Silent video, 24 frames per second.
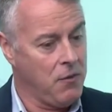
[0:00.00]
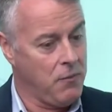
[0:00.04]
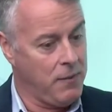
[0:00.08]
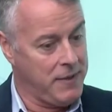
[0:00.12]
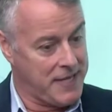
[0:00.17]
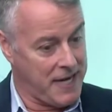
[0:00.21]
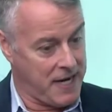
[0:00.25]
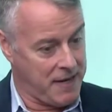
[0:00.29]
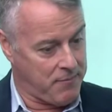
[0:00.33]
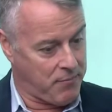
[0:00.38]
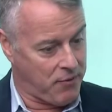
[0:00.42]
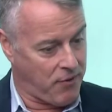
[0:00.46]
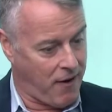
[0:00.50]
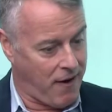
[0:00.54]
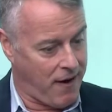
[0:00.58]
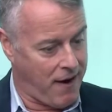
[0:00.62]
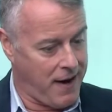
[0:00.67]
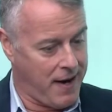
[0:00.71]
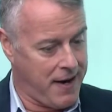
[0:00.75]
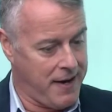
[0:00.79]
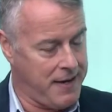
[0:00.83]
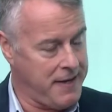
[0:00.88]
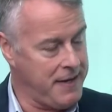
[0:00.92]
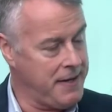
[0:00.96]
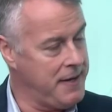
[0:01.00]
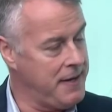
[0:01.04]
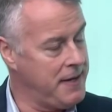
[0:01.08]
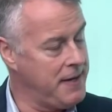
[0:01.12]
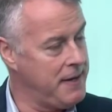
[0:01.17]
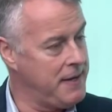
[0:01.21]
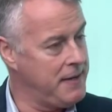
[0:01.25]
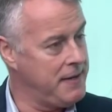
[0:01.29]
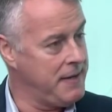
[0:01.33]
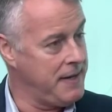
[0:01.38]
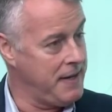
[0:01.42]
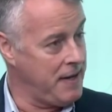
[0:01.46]
We take pride
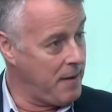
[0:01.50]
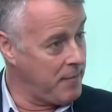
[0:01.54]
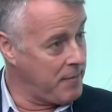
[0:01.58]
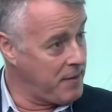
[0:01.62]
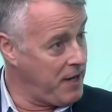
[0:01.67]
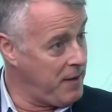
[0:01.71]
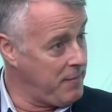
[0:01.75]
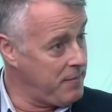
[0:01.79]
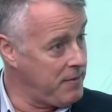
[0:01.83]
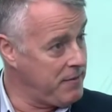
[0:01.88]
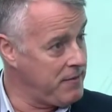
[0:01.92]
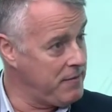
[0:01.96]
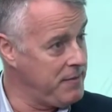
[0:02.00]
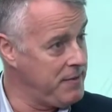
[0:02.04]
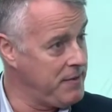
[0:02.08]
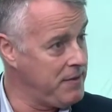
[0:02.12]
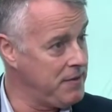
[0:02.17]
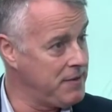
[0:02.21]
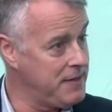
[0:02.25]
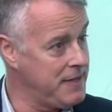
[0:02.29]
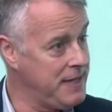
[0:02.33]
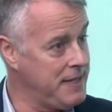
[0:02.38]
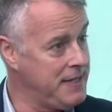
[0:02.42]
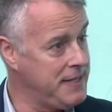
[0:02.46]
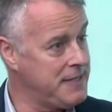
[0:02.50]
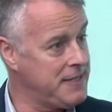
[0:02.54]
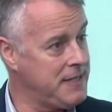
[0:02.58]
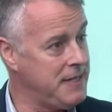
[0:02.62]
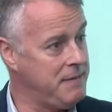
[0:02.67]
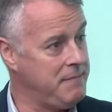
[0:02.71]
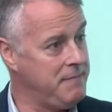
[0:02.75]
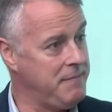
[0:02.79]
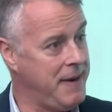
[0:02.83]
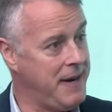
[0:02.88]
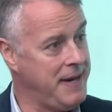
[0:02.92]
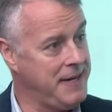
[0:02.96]
in the upkeep of the buildings
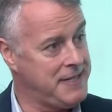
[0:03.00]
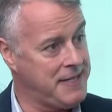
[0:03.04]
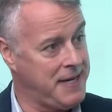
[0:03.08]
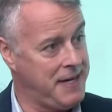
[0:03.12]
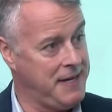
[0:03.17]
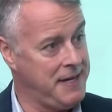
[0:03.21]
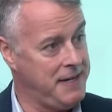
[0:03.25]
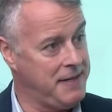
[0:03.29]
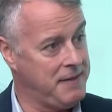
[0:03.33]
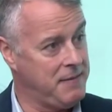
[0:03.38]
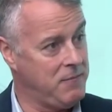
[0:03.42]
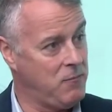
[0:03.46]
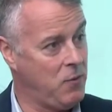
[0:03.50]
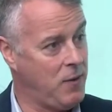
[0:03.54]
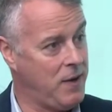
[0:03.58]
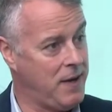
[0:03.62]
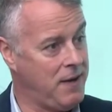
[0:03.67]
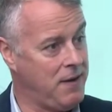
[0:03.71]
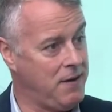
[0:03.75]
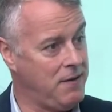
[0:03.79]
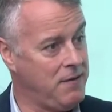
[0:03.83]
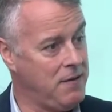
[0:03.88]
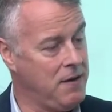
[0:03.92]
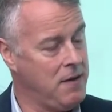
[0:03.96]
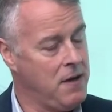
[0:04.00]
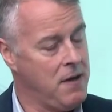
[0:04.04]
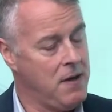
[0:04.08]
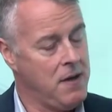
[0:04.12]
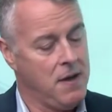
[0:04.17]
and maintaining them well.